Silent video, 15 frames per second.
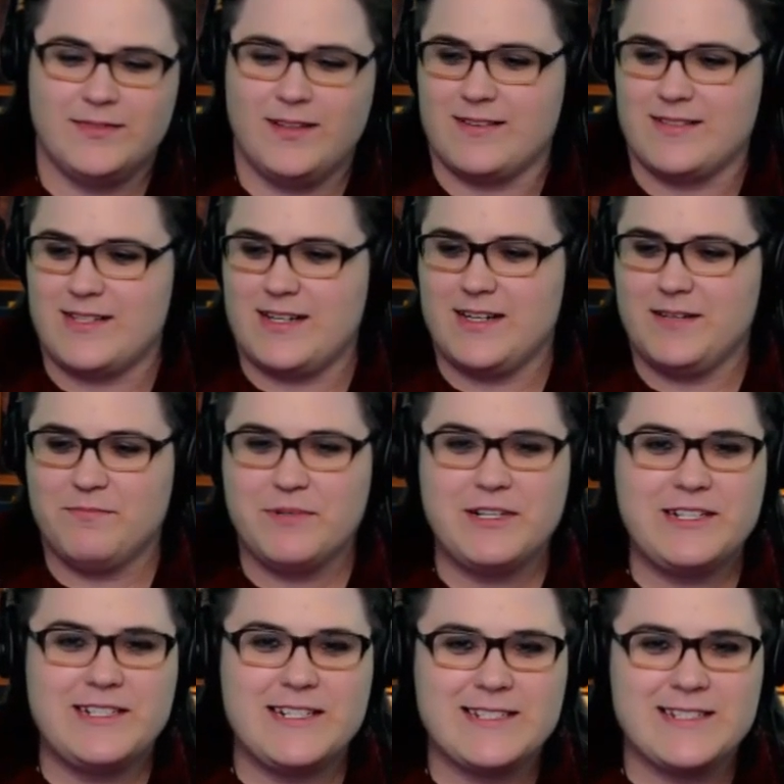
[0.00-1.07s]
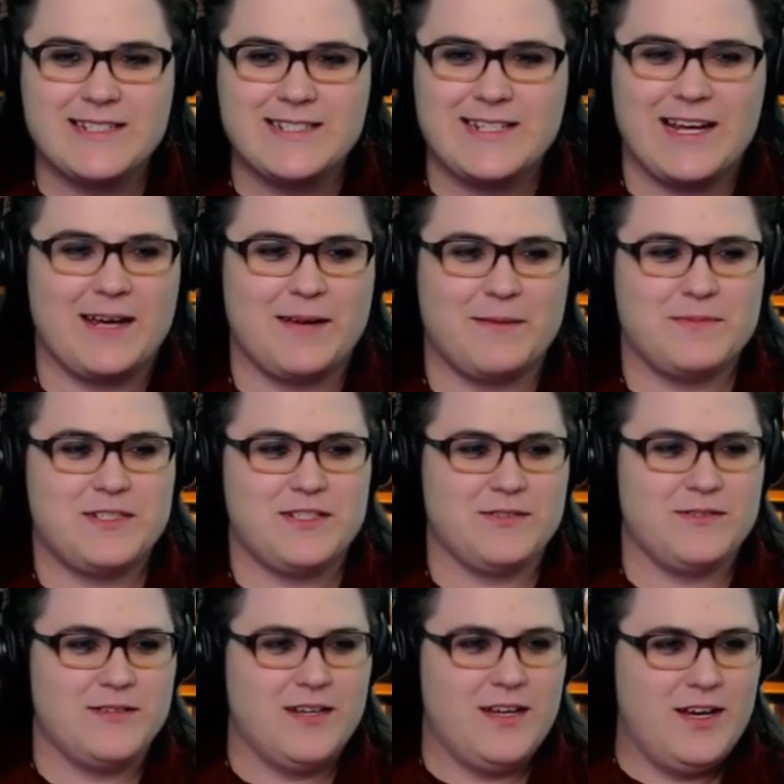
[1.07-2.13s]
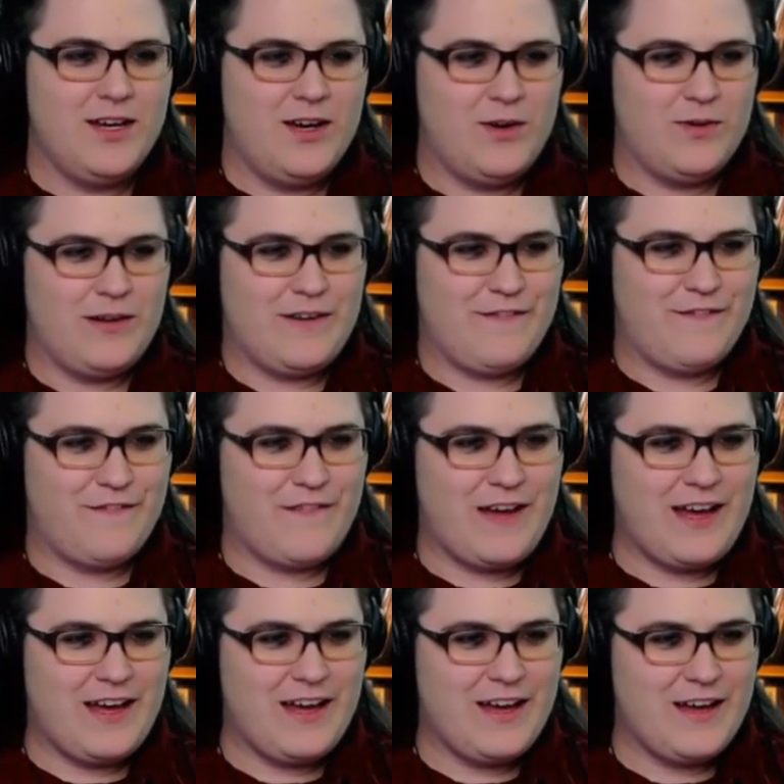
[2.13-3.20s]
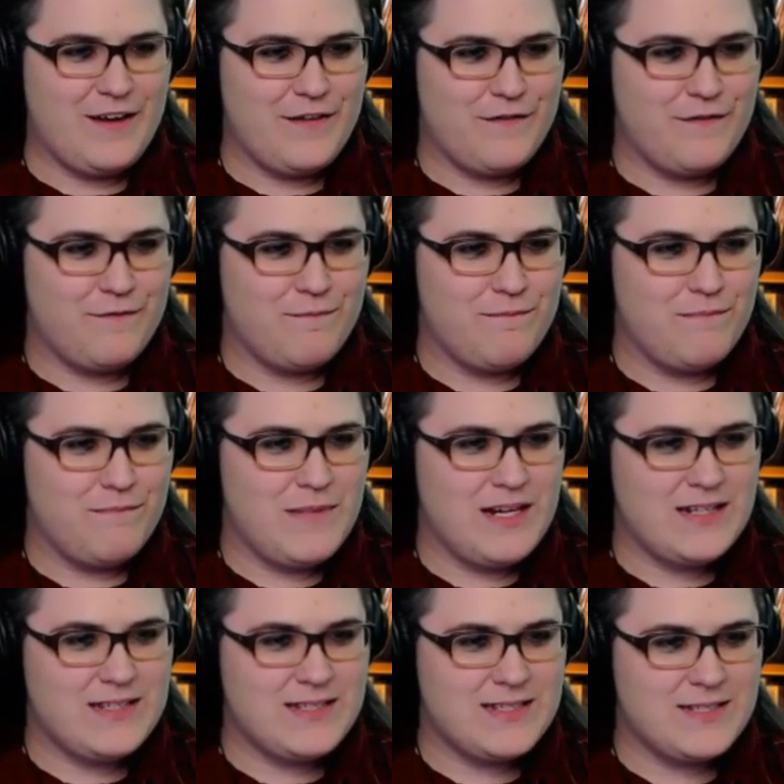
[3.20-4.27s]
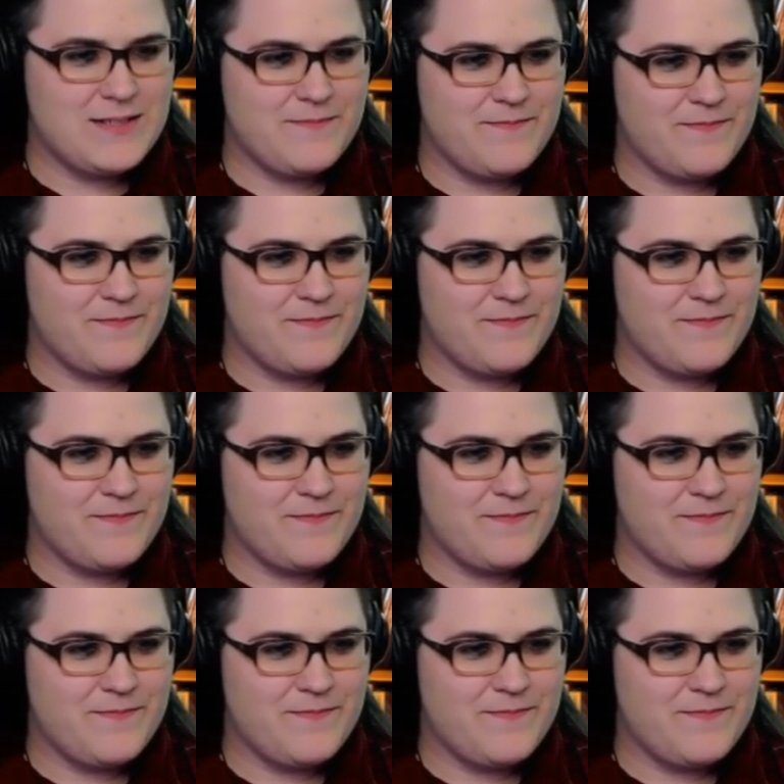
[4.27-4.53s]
I did it in pretty decent time, too. Only 5 minutes.